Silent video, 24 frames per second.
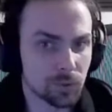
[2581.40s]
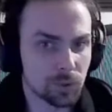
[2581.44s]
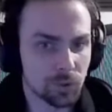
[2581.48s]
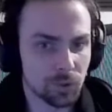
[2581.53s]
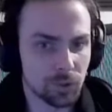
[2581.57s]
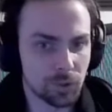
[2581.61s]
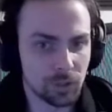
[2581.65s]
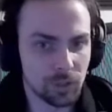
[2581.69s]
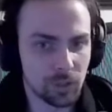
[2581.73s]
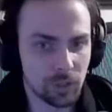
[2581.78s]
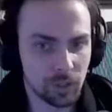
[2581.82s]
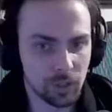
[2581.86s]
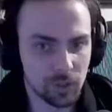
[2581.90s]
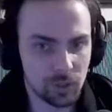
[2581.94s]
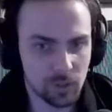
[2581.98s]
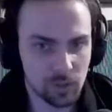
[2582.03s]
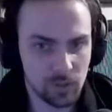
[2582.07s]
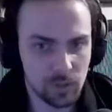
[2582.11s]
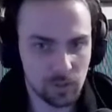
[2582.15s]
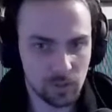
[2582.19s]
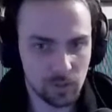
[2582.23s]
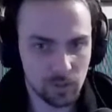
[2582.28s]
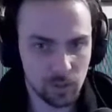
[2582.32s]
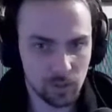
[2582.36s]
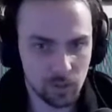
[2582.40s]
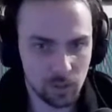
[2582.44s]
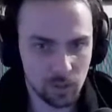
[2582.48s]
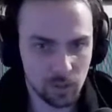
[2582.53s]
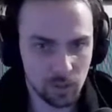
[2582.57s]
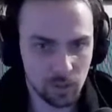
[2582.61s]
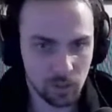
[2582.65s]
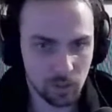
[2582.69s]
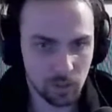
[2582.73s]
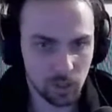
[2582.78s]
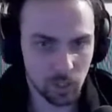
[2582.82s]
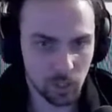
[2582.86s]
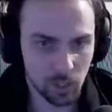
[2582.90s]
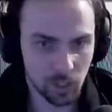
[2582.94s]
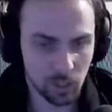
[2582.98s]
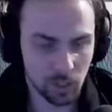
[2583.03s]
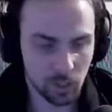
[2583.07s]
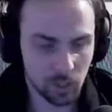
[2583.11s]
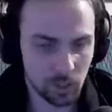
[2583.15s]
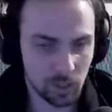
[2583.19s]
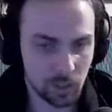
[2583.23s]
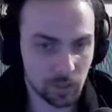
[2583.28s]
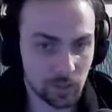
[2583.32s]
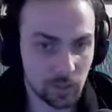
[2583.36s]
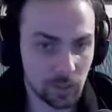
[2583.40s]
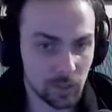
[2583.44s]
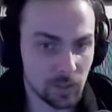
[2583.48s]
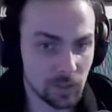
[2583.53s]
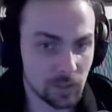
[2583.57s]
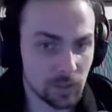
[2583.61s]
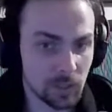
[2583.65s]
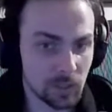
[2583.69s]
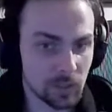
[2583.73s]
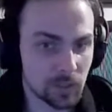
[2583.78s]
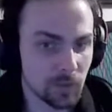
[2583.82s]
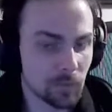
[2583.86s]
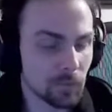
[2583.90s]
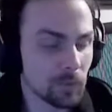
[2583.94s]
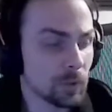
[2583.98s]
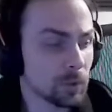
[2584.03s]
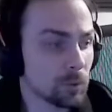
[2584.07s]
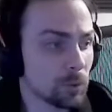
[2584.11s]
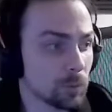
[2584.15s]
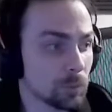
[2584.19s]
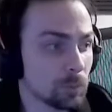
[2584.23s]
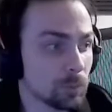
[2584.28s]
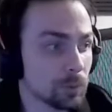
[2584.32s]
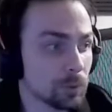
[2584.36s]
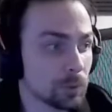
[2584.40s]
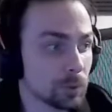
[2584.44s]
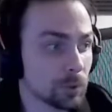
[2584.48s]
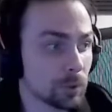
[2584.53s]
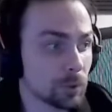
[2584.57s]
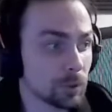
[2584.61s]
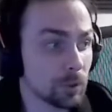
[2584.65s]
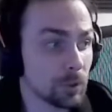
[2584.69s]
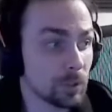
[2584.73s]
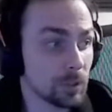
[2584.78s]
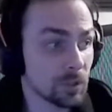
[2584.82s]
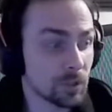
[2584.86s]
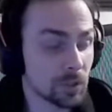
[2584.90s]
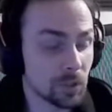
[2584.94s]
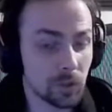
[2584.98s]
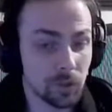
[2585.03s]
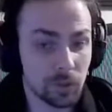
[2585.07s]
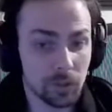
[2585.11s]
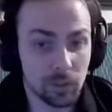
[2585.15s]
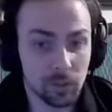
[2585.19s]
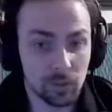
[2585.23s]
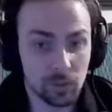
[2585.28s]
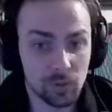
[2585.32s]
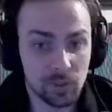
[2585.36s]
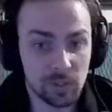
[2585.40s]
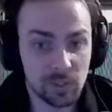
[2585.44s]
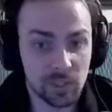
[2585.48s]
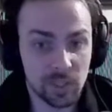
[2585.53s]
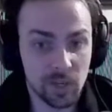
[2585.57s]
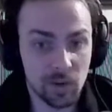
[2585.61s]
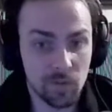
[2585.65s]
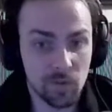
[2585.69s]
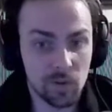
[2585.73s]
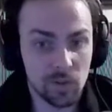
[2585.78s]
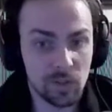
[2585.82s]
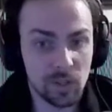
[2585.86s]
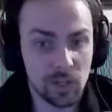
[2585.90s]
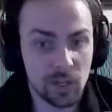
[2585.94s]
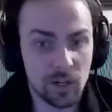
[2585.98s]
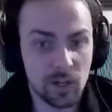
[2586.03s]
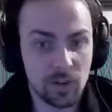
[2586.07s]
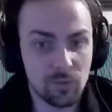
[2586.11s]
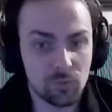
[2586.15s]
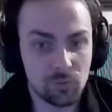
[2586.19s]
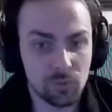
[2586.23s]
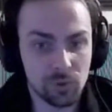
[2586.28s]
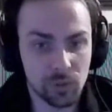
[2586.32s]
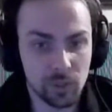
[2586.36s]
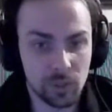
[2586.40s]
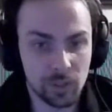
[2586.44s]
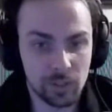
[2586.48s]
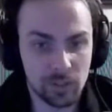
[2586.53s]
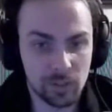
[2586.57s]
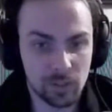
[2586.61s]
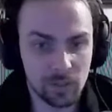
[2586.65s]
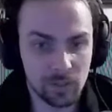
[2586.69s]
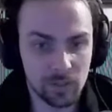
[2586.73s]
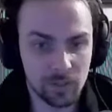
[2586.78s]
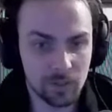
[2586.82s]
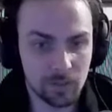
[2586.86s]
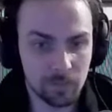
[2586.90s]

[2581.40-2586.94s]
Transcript: intelligence. That's something the book is calling the 7 deadly realities.